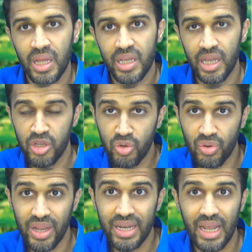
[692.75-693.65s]
Can you
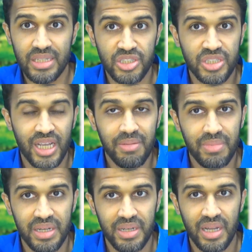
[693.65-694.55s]
create
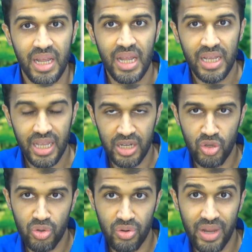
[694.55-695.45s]
entertainment? Can you
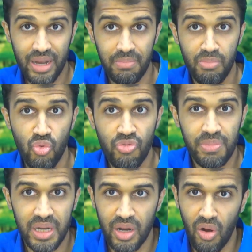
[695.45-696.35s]
create
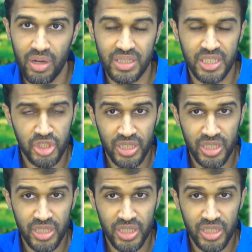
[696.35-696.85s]
movement in architecture?